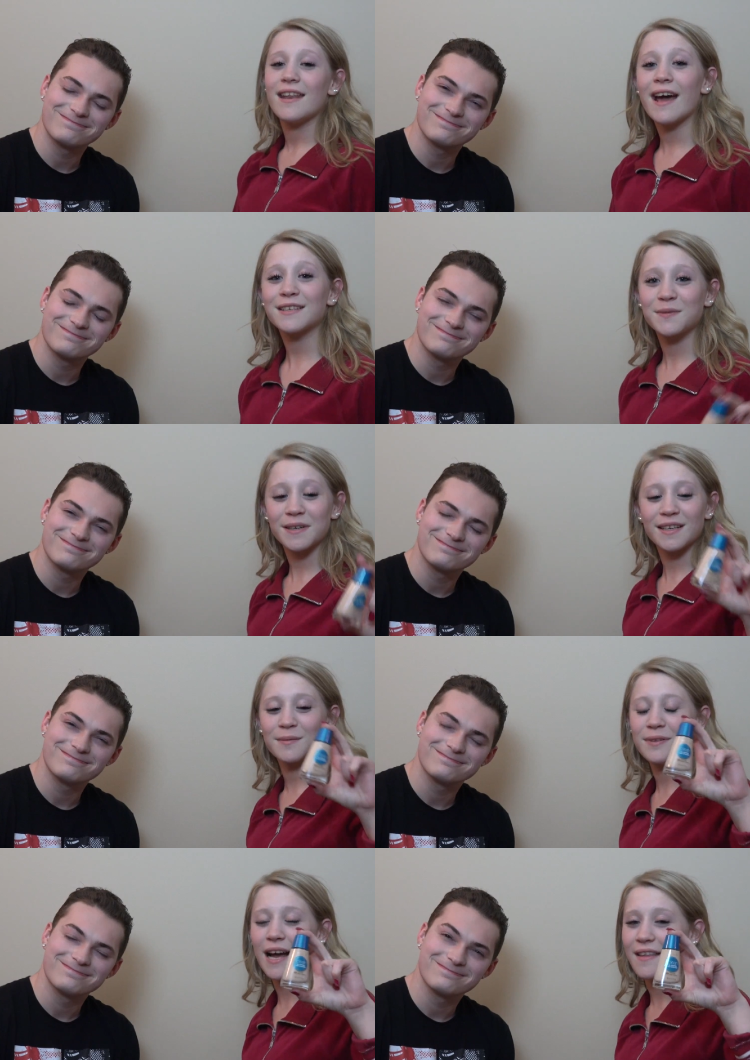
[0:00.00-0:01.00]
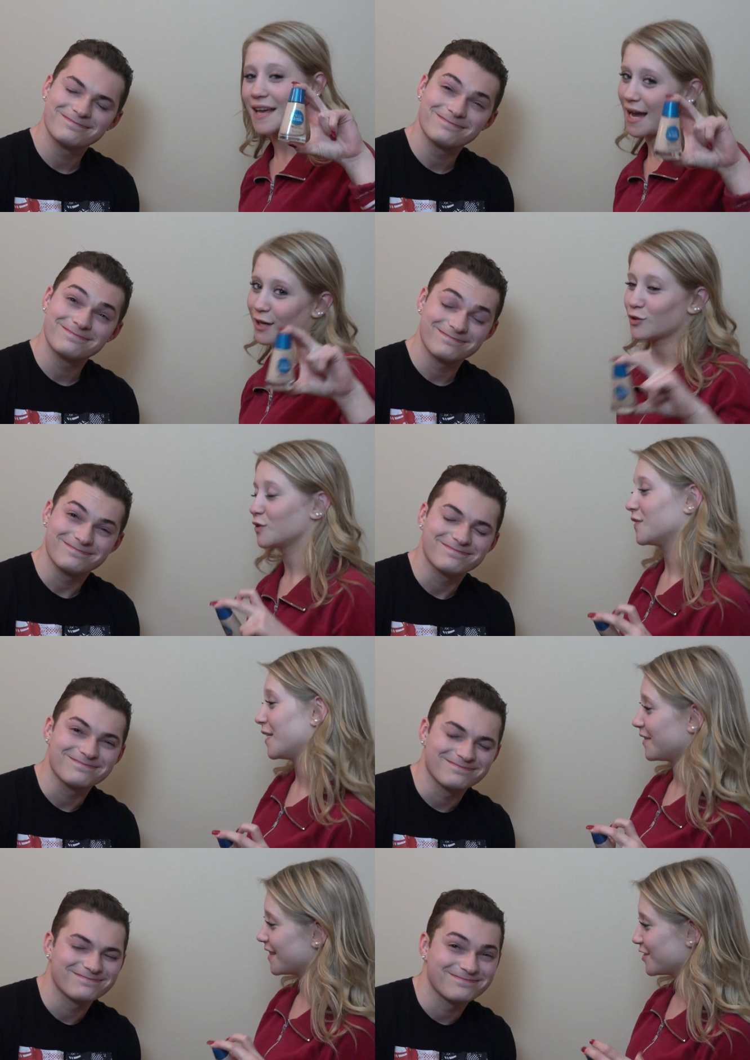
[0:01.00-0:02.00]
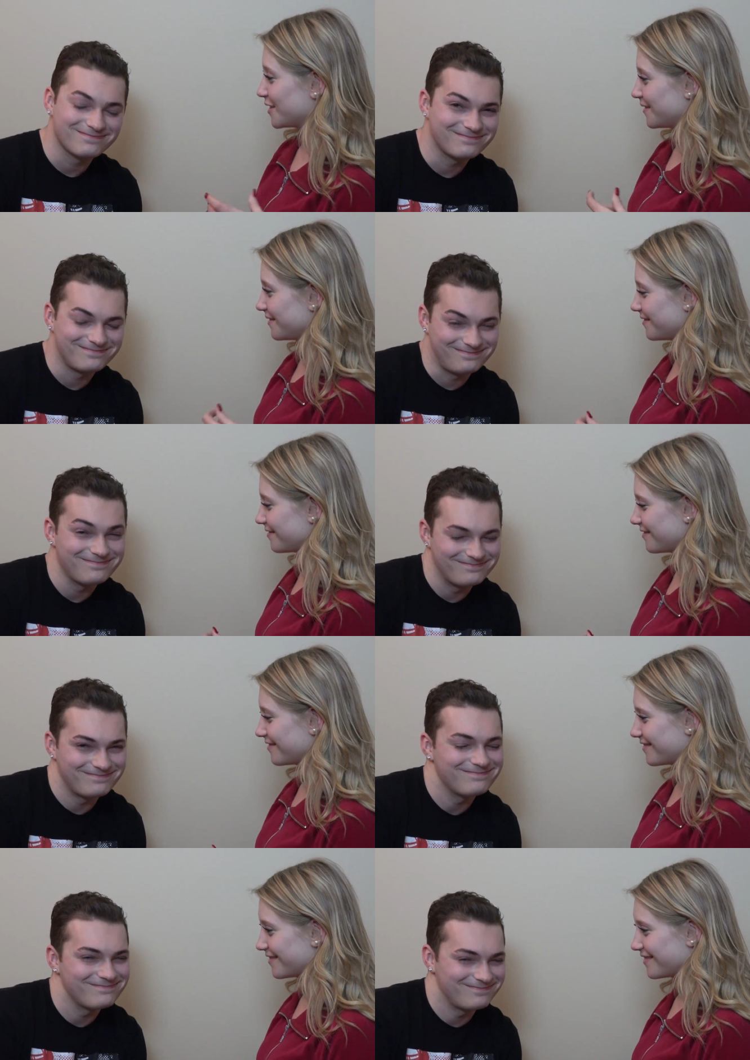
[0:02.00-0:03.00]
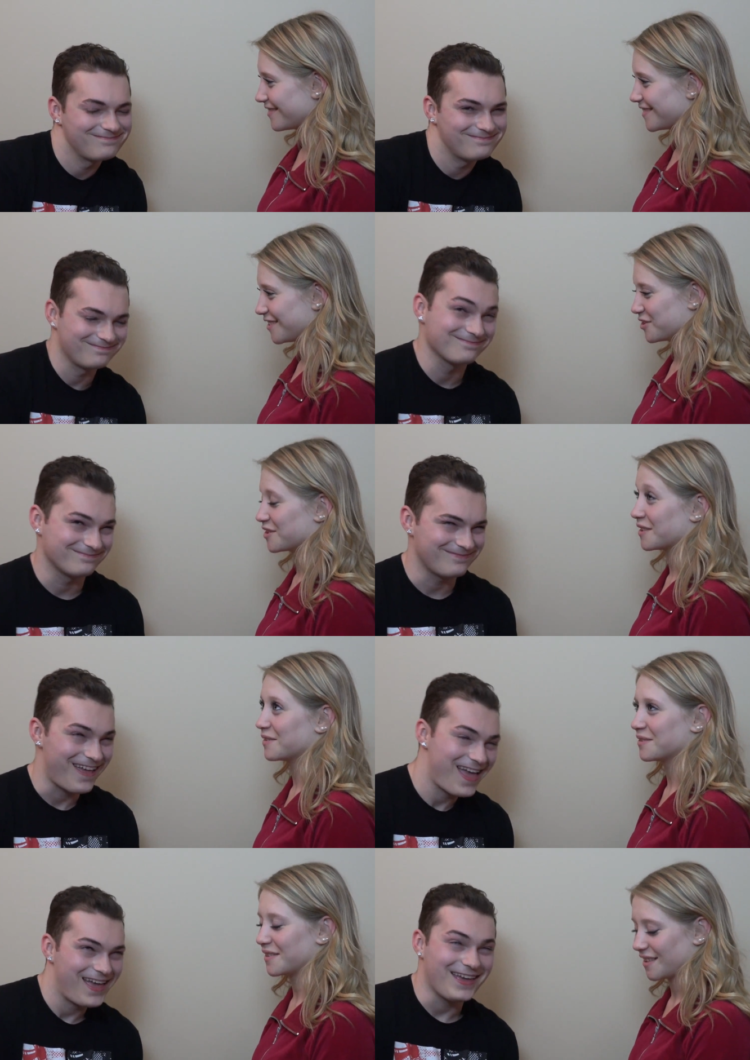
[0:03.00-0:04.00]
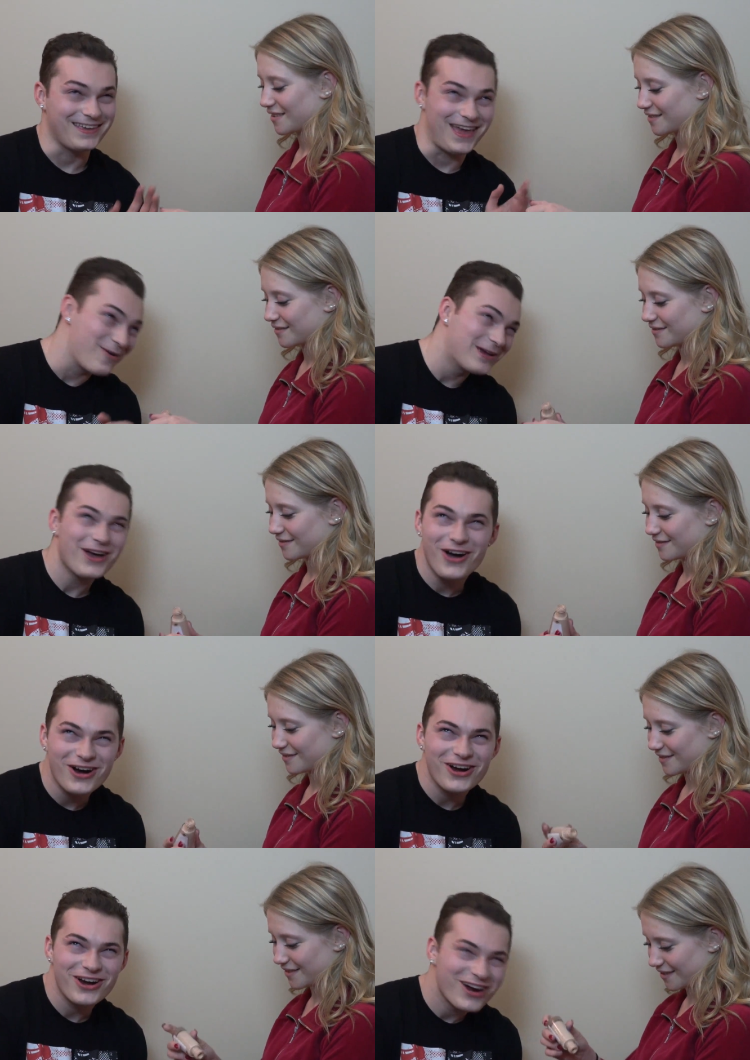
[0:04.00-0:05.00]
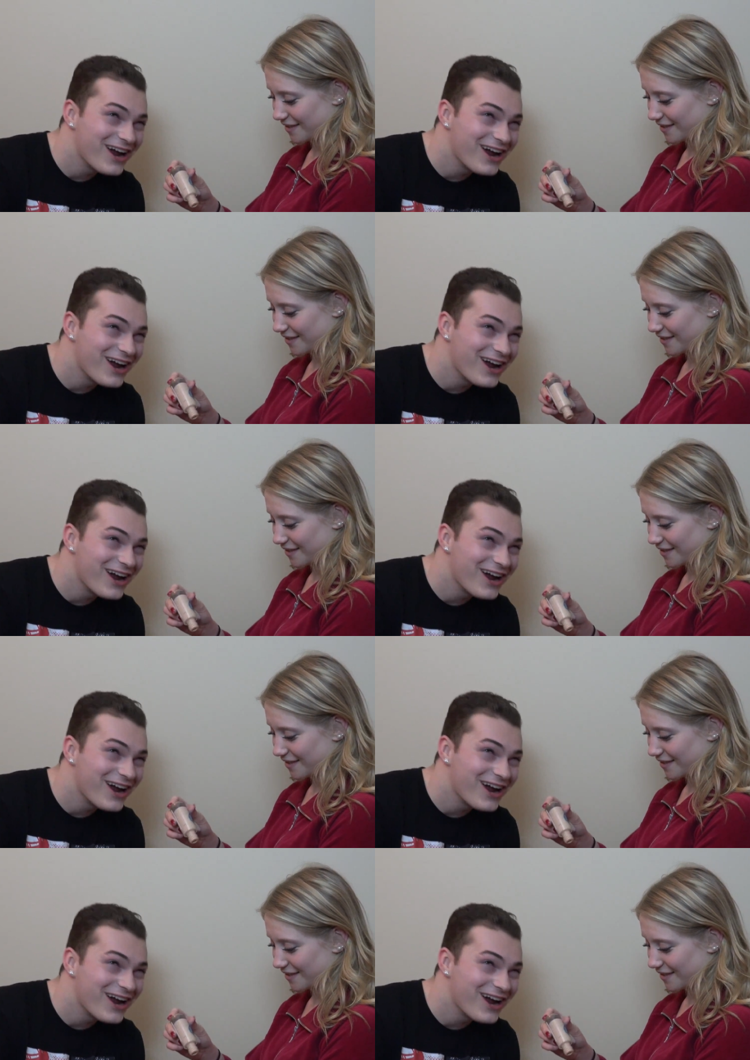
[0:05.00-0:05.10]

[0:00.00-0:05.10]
Speaker 1: Next, we're gonna apply the actual foundation. You're so annoying. Yeah, we
Speaker 2: are.